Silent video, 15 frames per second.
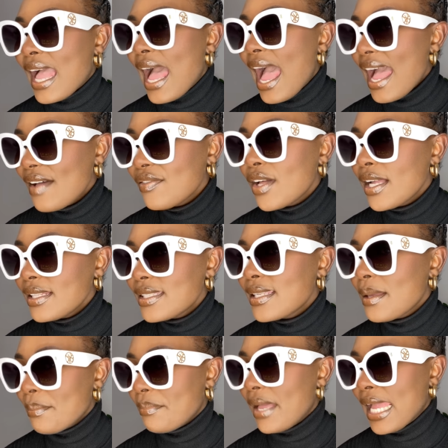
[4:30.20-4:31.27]
I've got
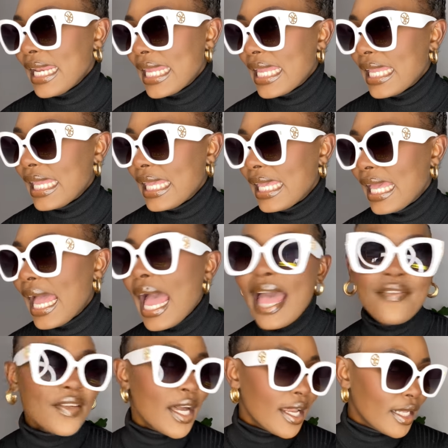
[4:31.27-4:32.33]
some money.
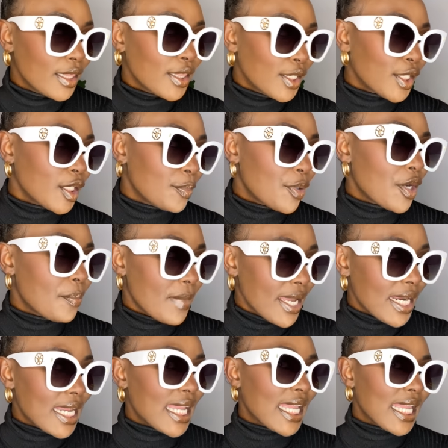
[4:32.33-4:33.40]
I've got a little bit of
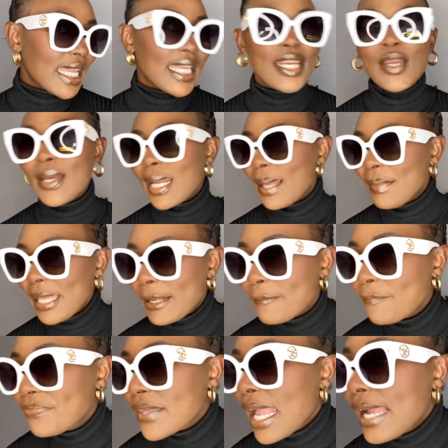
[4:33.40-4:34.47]
money. You know what I mean?
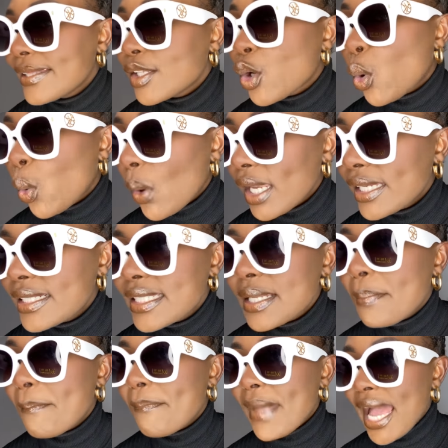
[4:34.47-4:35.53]
And the quality
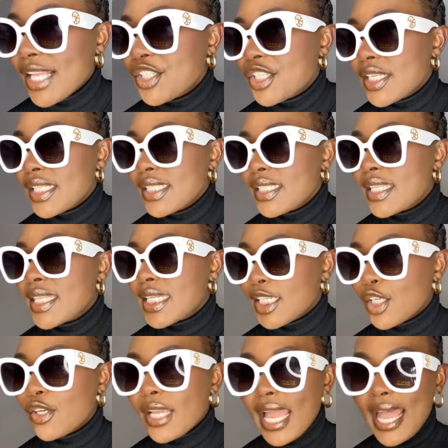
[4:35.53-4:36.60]
matches the
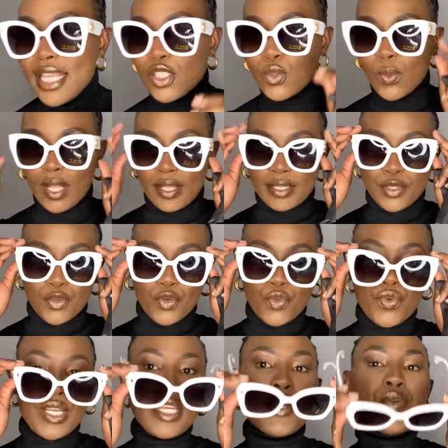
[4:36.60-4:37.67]
look as well. It
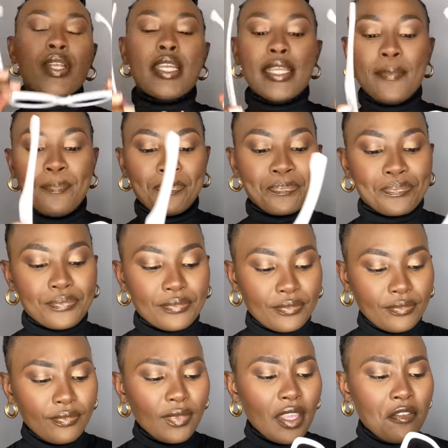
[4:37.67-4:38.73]
really, really
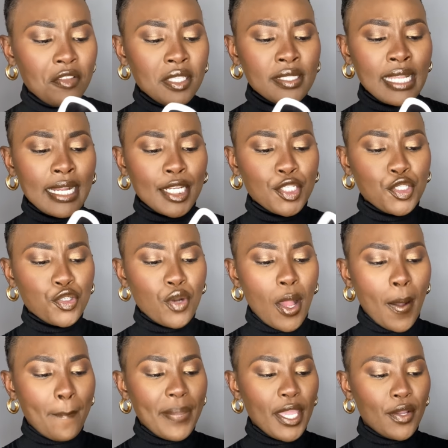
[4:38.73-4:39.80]
feels like a
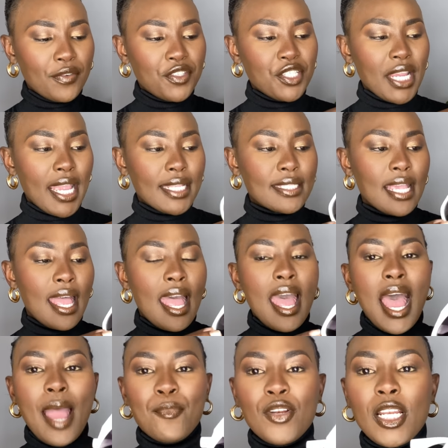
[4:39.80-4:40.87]
strong pair of shades.
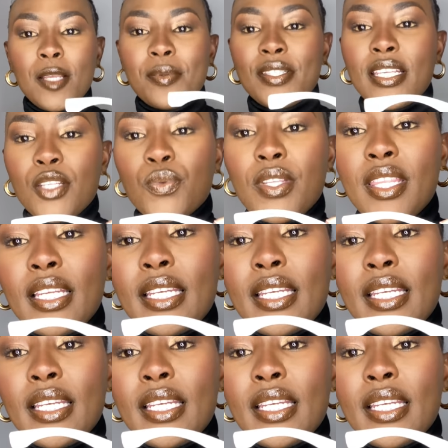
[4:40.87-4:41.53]
I'm really obsessed with the